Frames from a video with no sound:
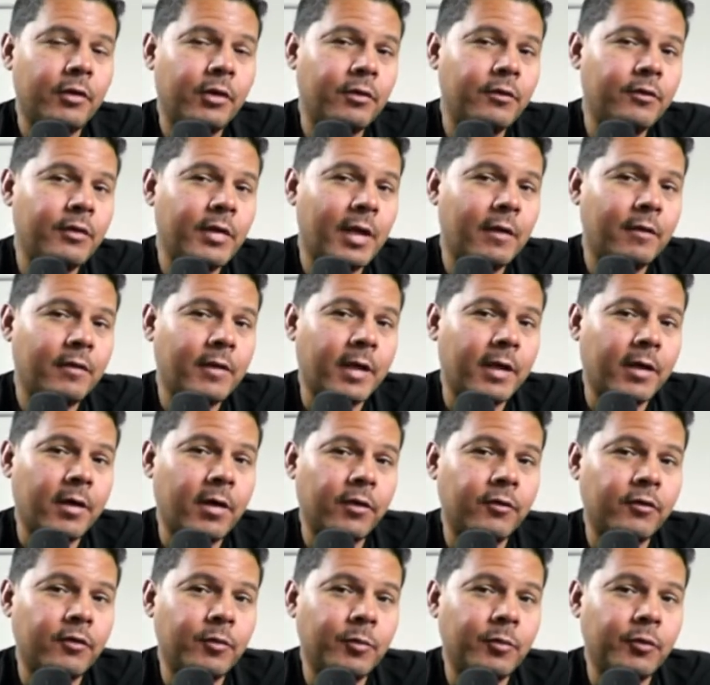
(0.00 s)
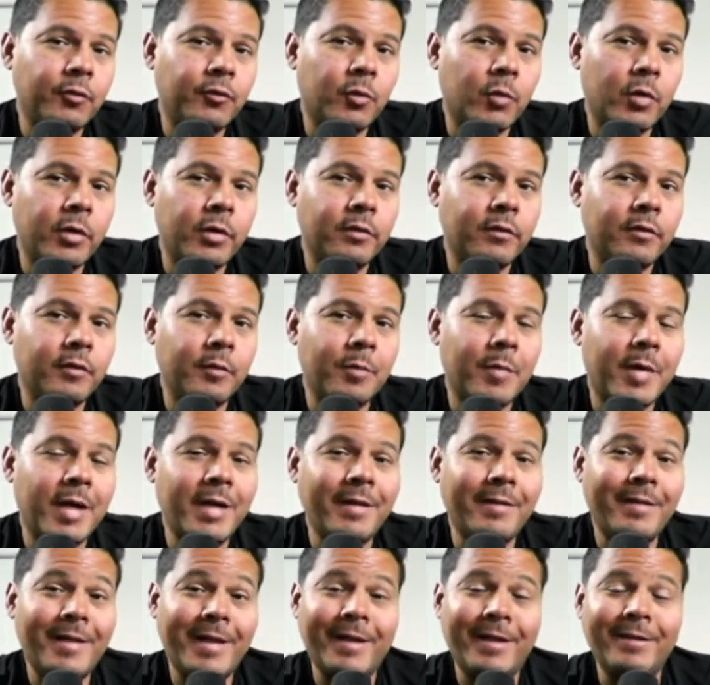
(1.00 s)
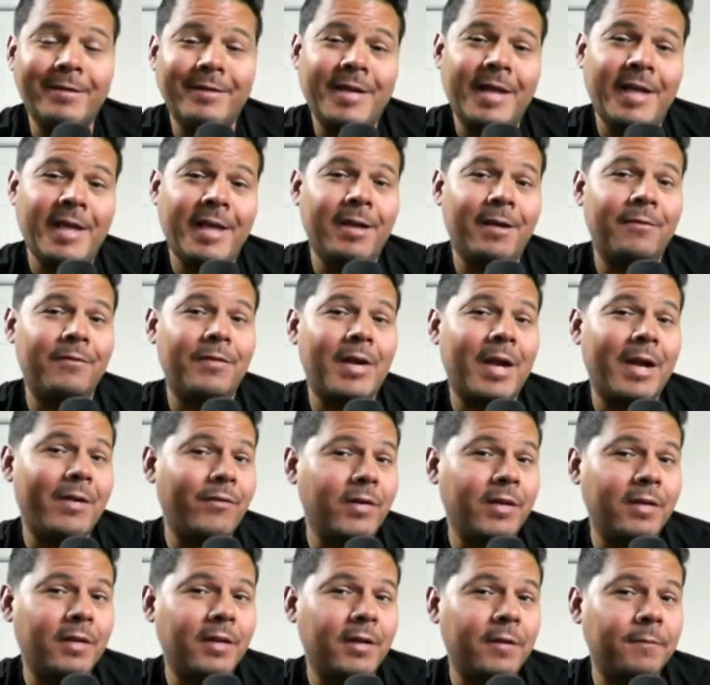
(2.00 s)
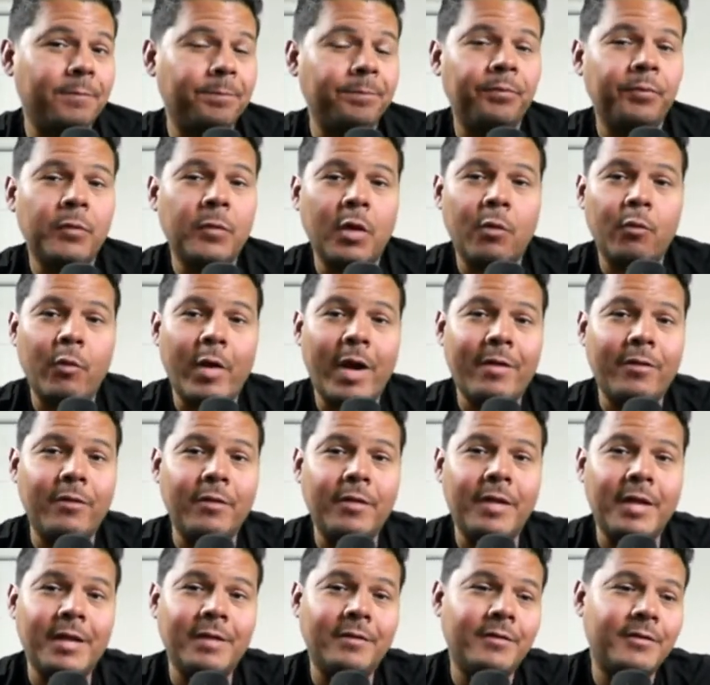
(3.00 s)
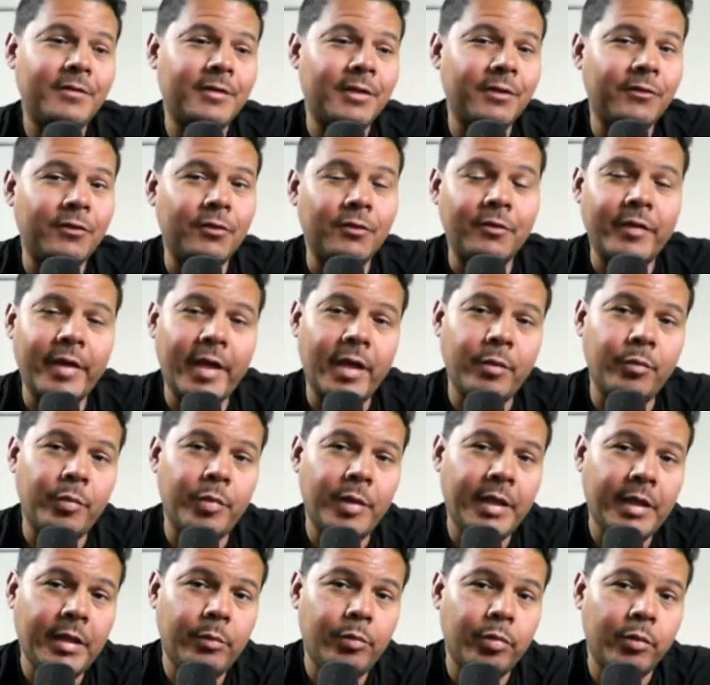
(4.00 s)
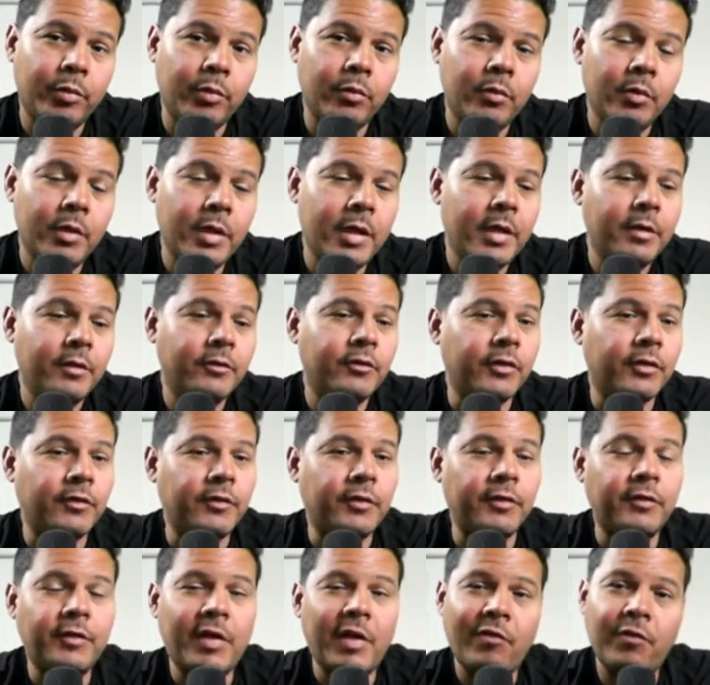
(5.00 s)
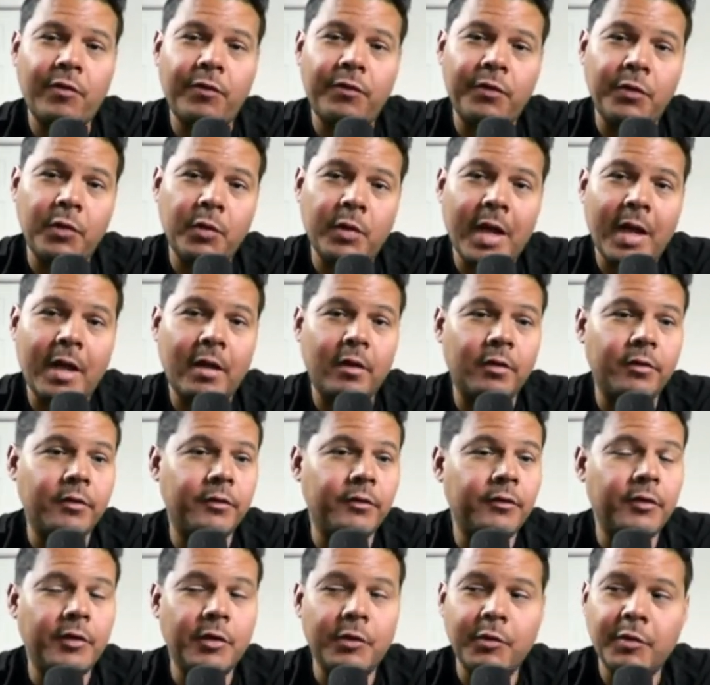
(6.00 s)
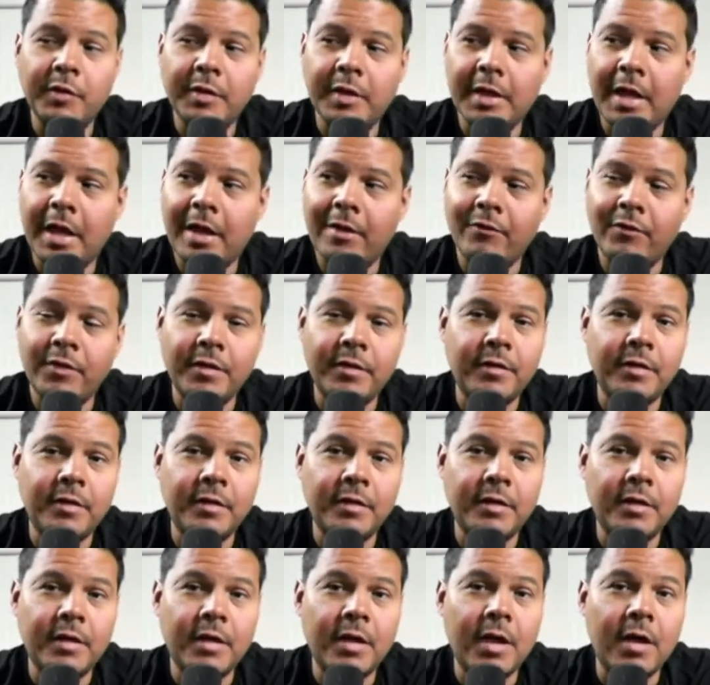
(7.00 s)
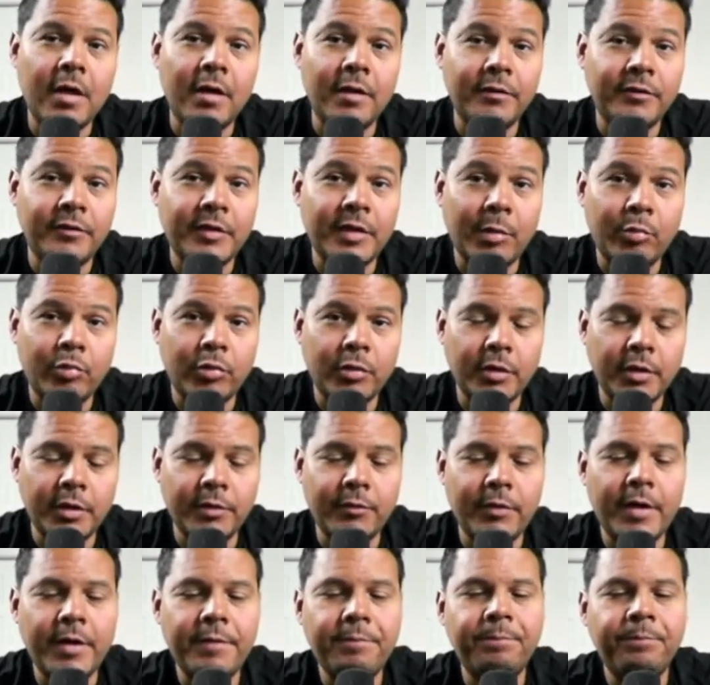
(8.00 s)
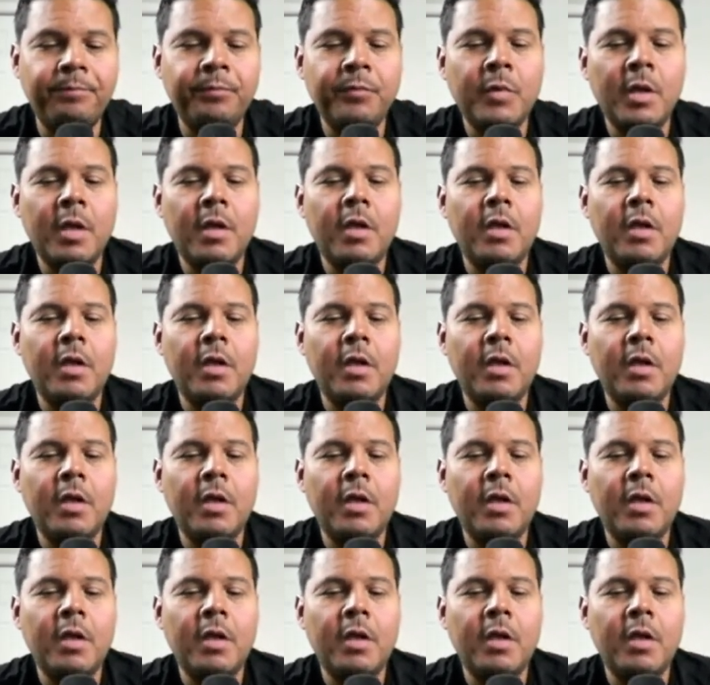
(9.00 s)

Turns out that customers want somebody that can take care of everything rather than six or 10 people just to save a few dollars doing everything uh, separately, right?